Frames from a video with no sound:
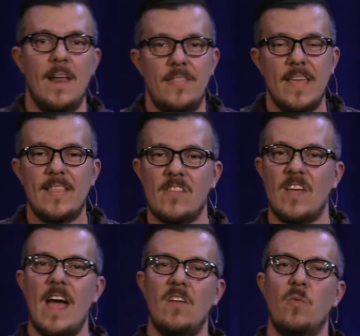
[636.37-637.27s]
I think that's
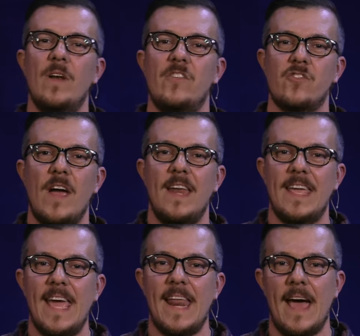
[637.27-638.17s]
kind of what he's trying to
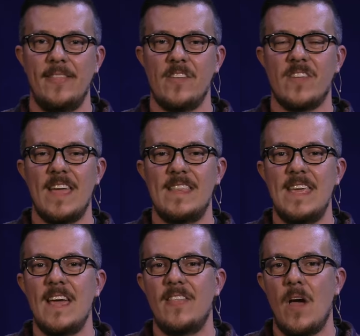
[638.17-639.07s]
get at this
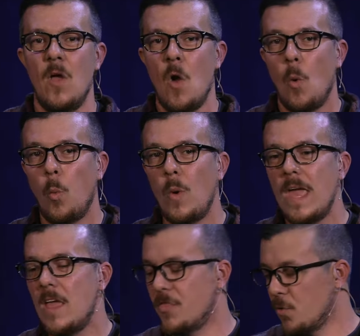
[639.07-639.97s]
idea that
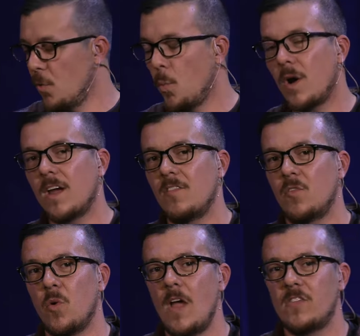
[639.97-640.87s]
we, through the work of
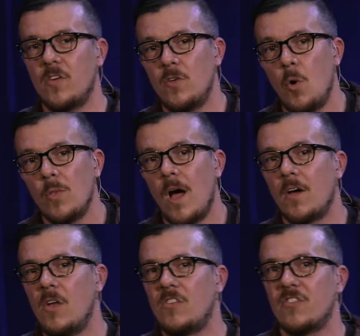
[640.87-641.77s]
Christ, are no
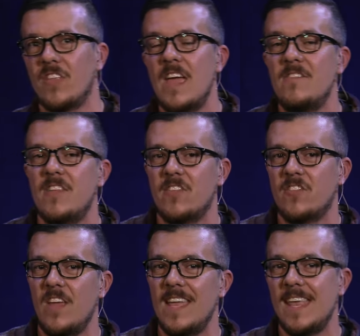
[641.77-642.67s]
longer enslaved to
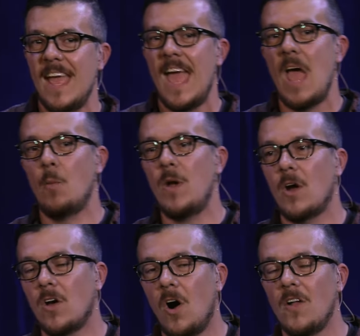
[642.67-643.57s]
sin and we
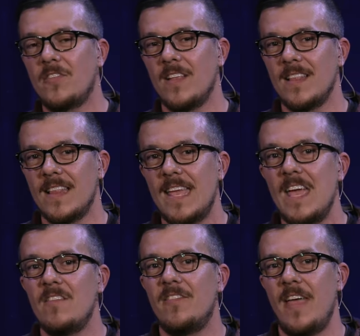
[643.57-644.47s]
are called to
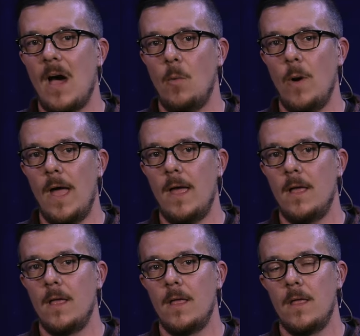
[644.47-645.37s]
live that
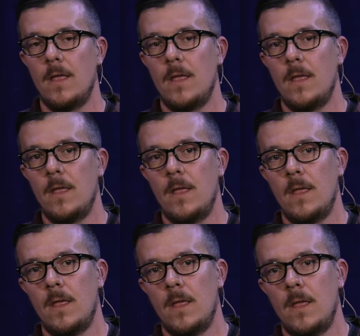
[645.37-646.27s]
way.
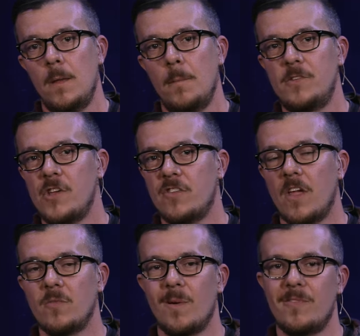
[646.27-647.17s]
But just
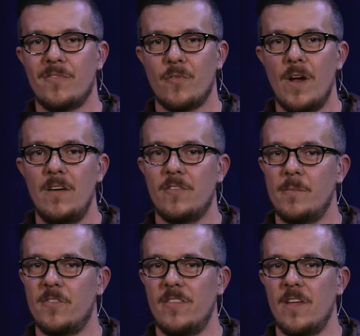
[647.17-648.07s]
because we're freed
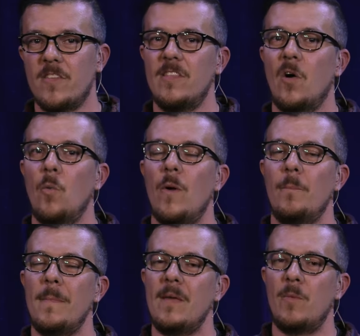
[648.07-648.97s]
from sin doesn't know,
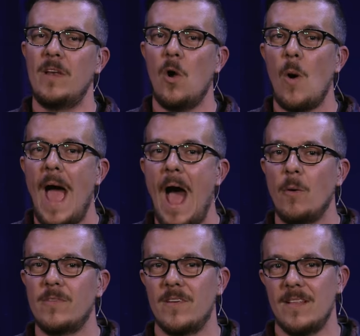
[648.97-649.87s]
mean we know
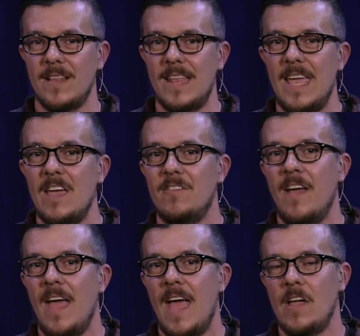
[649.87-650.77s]
how to live
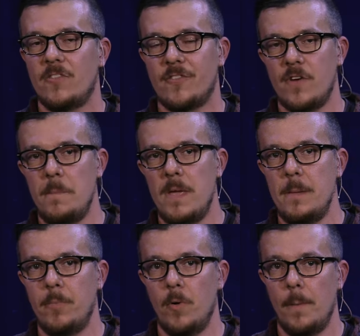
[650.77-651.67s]
as free
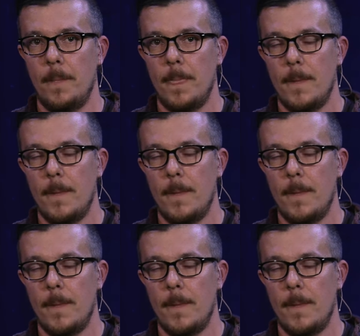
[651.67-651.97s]
people.